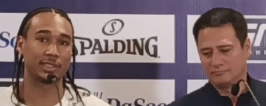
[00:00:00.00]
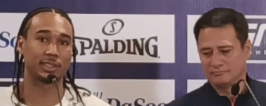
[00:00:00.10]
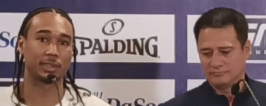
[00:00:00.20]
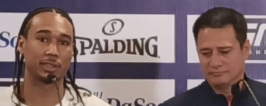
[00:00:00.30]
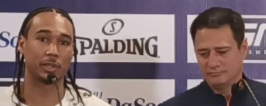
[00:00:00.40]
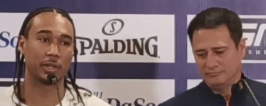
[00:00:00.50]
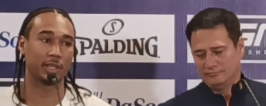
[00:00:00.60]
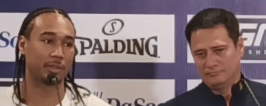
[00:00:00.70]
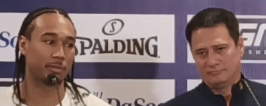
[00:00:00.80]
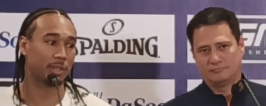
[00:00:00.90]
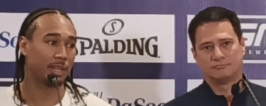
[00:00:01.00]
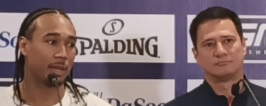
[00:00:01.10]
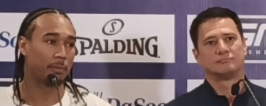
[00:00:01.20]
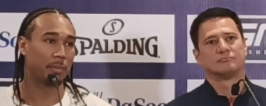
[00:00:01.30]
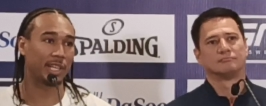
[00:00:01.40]
Speaker 1: nice to go ahead and
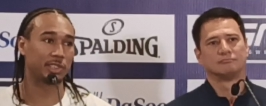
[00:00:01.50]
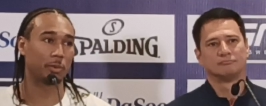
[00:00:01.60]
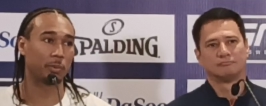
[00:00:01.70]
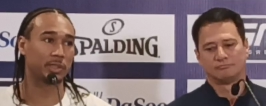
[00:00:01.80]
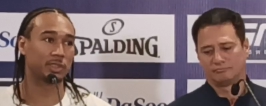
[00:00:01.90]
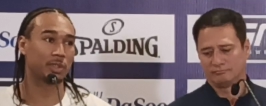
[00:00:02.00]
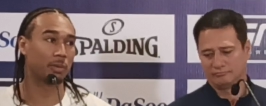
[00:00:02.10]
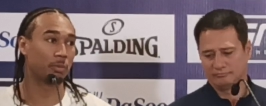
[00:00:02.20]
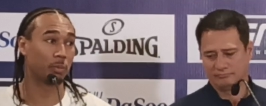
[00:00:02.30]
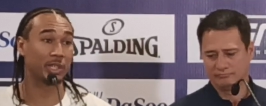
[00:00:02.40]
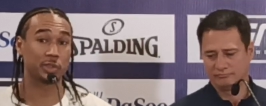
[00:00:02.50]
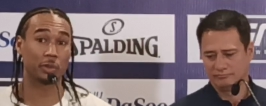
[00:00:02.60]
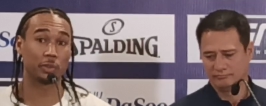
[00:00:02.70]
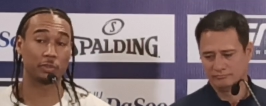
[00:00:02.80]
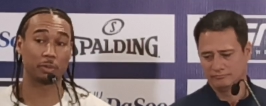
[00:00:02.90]
match our wins to win
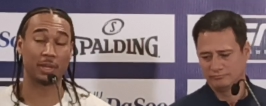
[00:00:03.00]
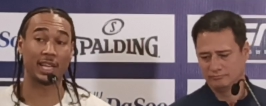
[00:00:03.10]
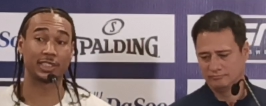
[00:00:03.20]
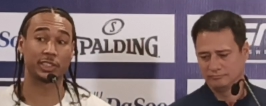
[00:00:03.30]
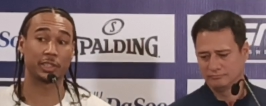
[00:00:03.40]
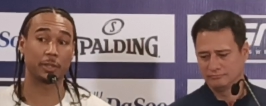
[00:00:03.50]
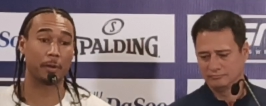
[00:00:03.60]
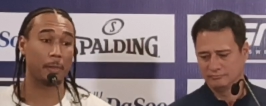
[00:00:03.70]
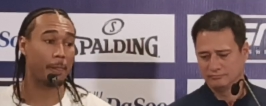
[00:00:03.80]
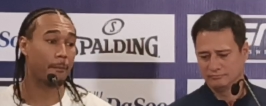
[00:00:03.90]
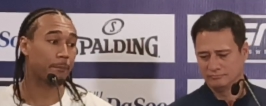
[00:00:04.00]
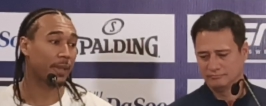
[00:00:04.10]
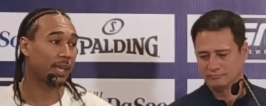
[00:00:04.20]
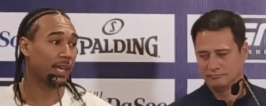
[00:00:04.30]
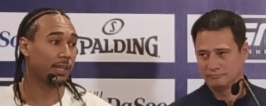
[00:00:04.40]
total from last year.
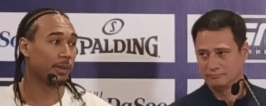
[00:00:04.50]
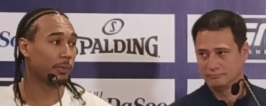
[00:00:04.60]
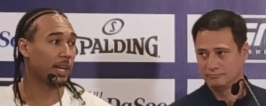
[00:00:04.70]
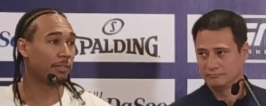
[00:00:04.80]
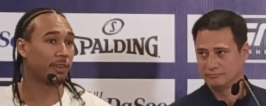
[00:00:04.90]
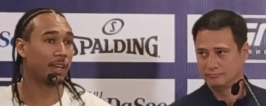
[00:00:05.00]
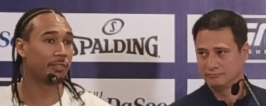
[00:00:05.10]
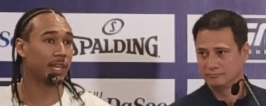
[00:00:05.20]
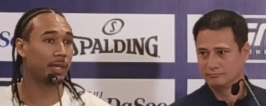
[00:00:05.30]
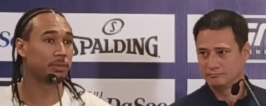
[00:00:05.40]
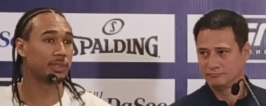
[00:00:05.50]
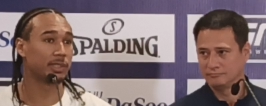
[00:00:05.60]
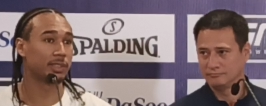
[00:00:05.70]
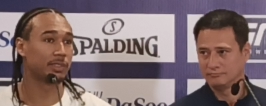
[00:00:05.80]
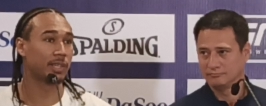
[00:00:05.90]
And uh, we got five games
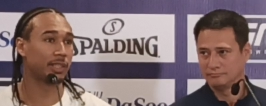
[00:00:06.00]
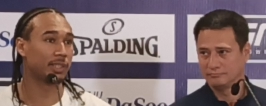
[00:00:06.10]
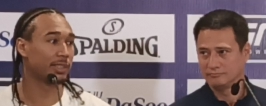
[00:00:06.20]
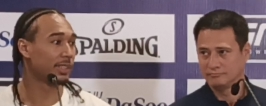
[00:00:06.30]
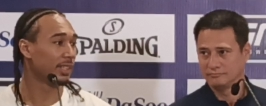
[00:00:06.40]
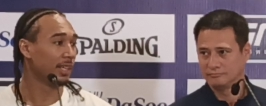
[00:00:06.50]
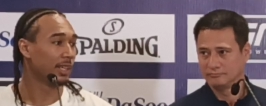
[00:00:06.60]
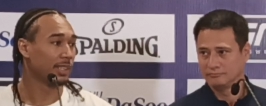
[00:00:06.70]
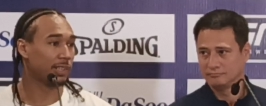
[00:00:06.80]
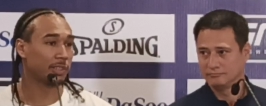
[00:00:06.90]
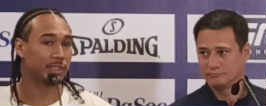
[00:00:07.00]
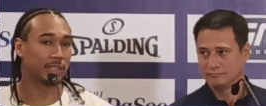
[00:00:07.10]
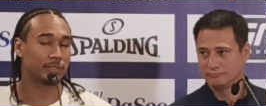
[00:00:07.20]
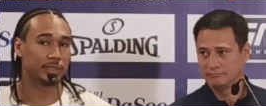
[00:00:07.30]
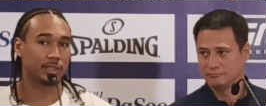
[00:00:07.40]
to try to get
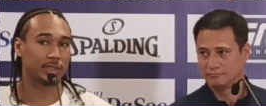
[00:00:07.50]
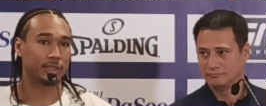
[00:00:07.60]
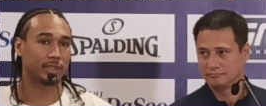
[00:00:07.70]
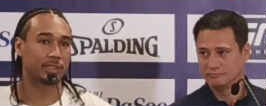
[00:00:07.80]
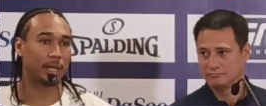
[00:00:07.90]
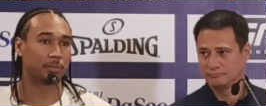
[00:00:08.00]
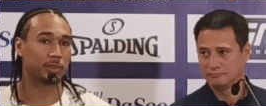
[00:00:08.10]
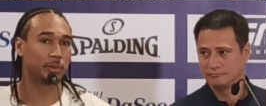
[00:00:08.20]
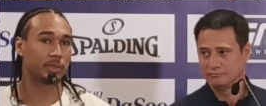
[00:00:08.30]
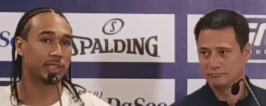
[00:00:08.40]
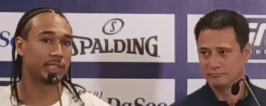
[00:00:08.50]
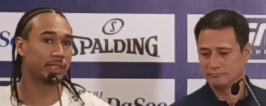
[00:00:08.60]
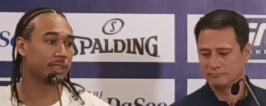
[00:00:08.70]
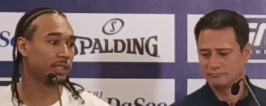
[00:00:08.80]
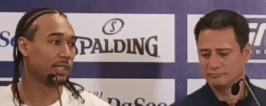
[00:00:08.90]
ourselves a, a top two
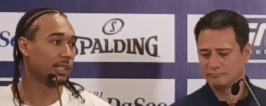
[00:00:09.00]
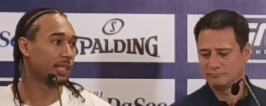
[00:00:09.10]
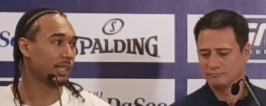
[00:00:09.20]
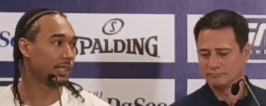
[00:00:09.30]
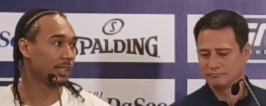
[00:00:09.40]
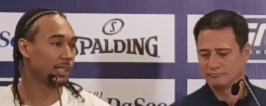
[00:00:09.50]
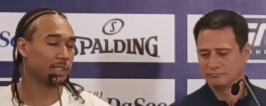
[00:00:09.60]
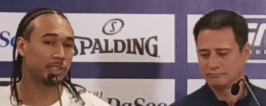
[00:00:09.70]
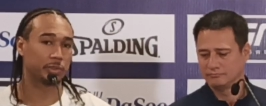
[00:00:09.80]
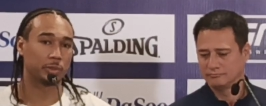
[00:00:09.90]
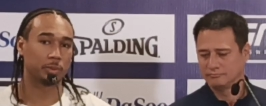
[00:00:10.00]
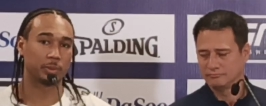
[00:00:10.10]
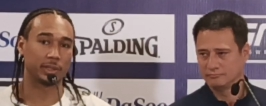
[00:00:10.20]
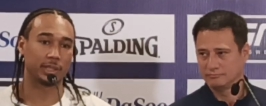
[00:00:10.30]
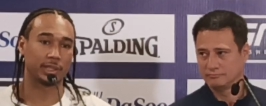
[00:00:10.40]
seed in, in this group
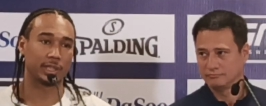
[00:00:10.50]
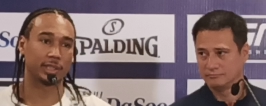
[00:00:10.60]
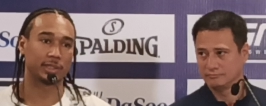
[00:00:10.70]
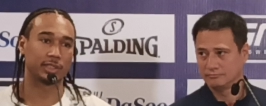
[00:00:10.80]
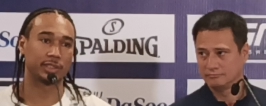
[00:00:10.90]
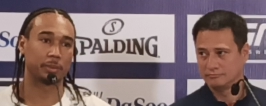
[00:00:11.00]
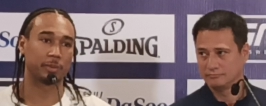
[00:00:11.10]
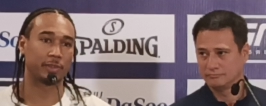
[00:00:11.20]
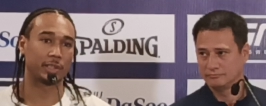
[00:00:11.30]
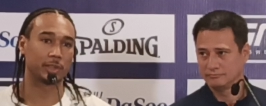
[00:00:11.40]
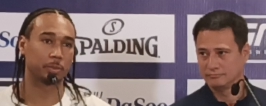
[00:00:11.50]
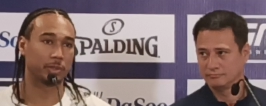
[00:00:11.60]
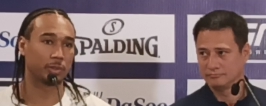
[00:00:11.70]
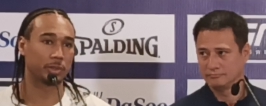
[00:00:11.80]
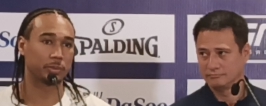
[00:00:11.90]
and, and, get into the semifinals. But
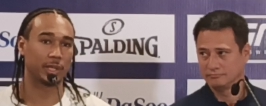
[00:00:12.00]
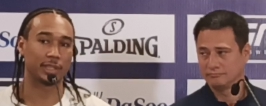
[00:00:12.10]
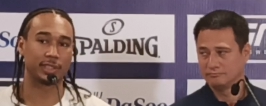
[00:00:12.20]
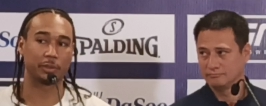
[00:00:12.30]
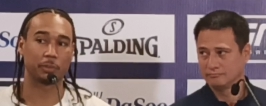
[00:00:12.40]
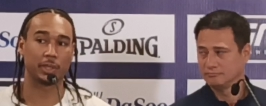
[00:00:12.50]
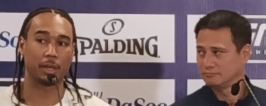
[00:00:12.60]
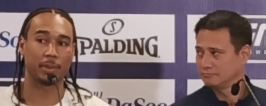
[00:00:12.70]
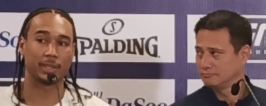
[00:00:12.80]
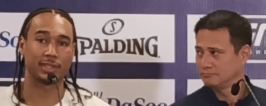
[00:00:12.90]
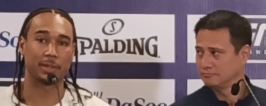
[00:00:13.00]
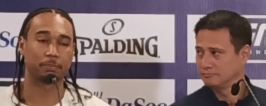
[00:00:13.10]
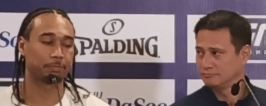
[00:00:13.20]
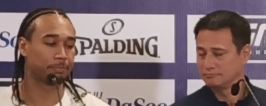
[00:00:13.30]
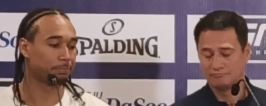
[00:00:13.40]
of course, we got to take it one game at a time.